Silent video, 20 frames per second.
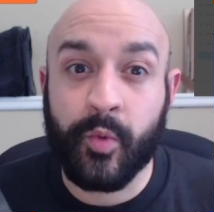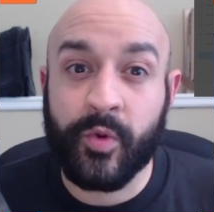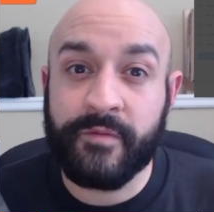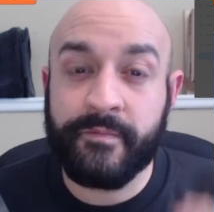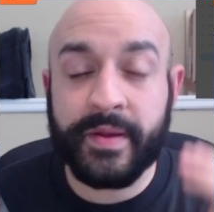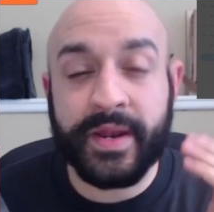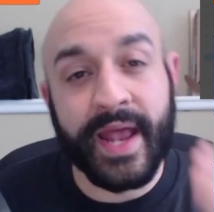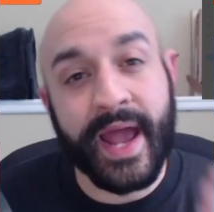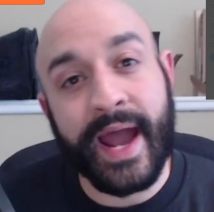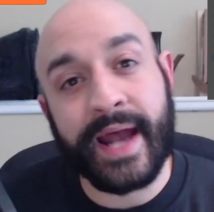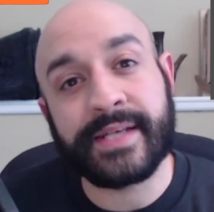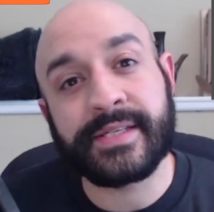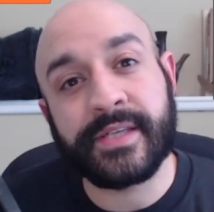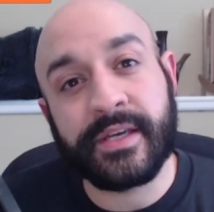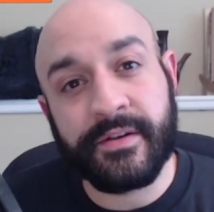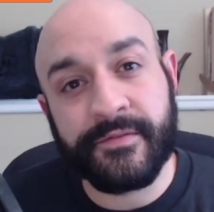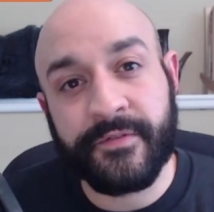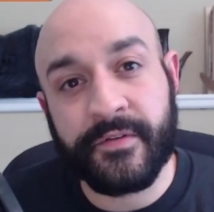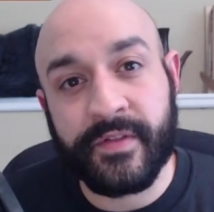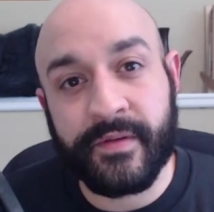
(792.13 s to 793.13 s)
we've been
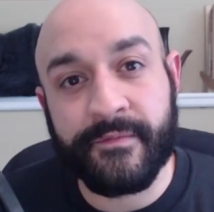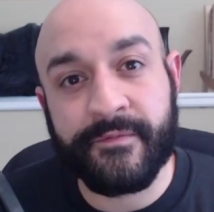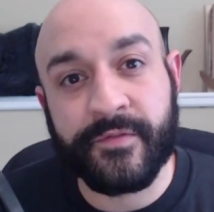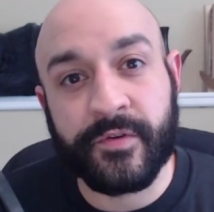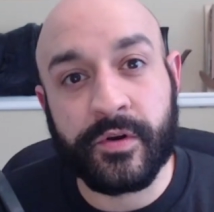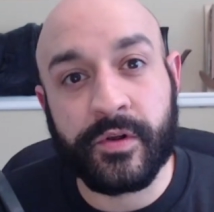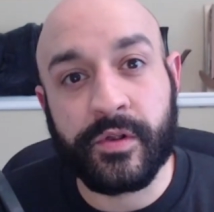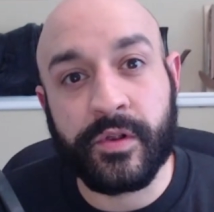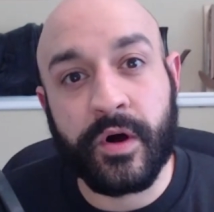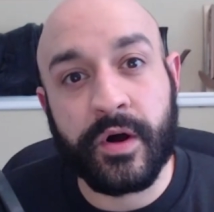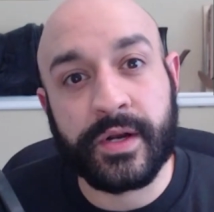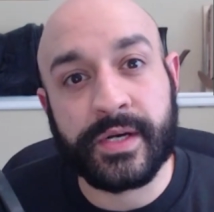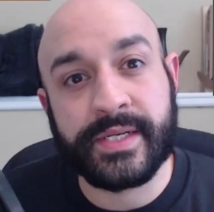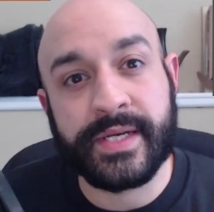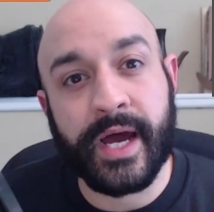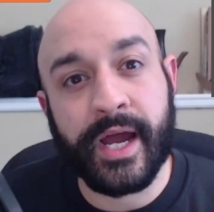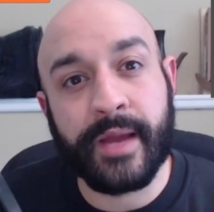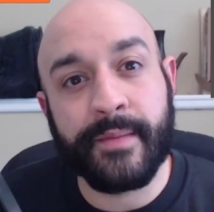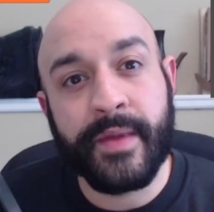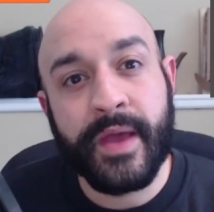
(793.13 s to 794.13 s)
asking for them for a long
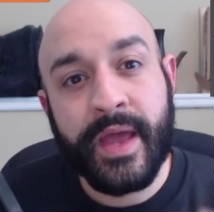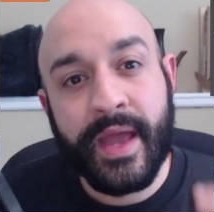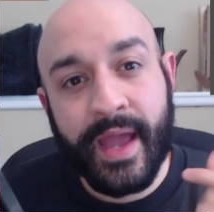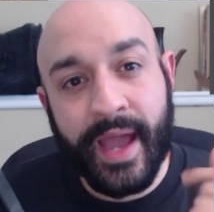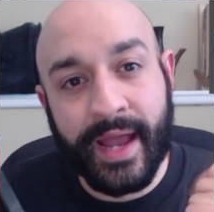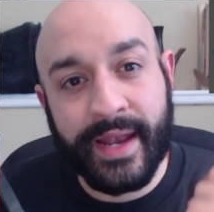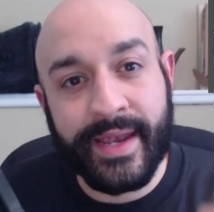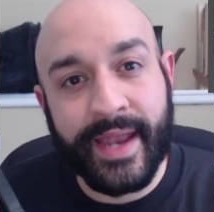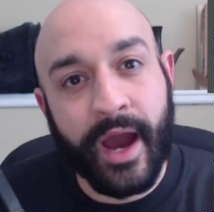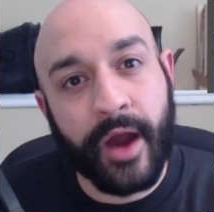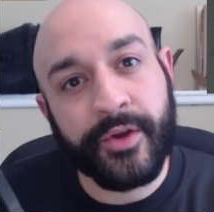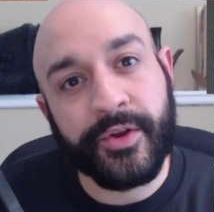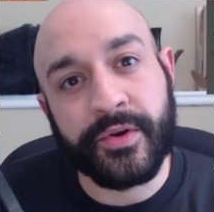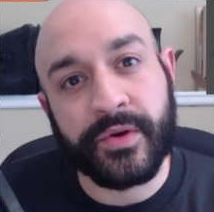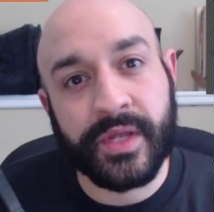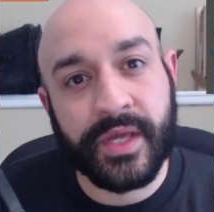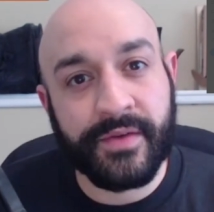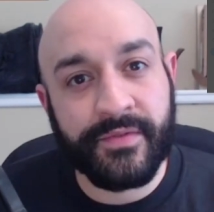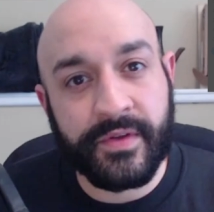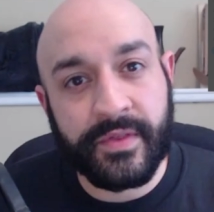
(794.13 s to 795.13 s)
time, and now you're
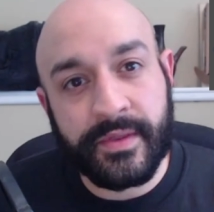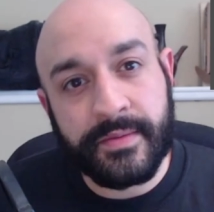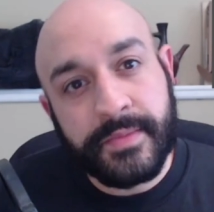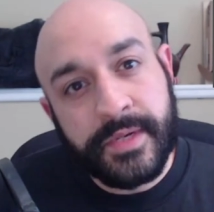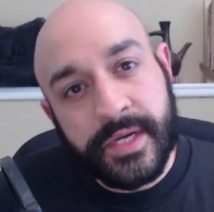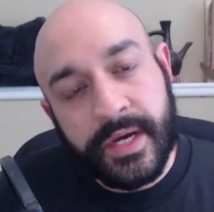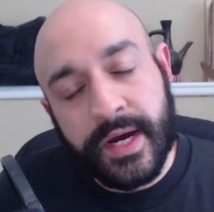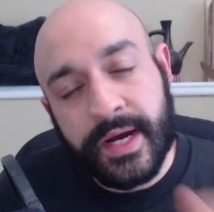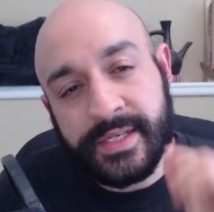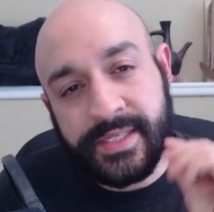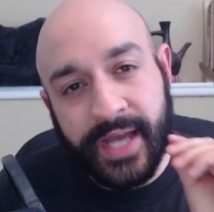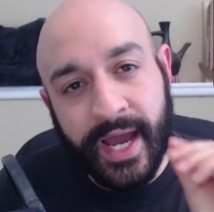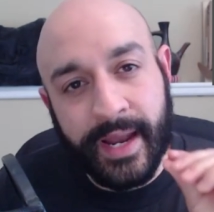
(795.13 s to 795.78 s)
giving them to us.